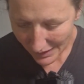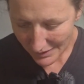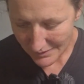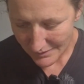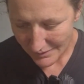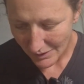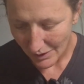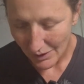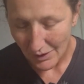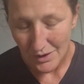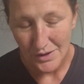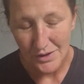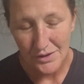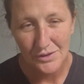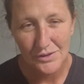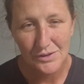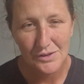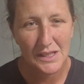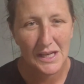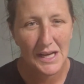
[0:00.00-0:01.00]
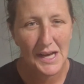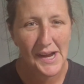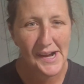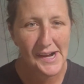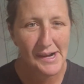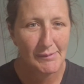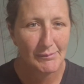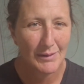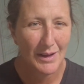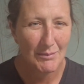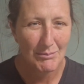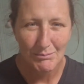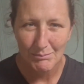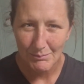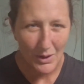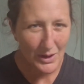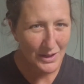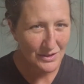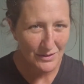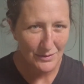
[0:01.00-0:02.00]
So it
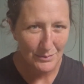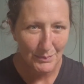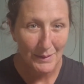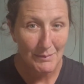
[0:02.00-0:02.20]
might just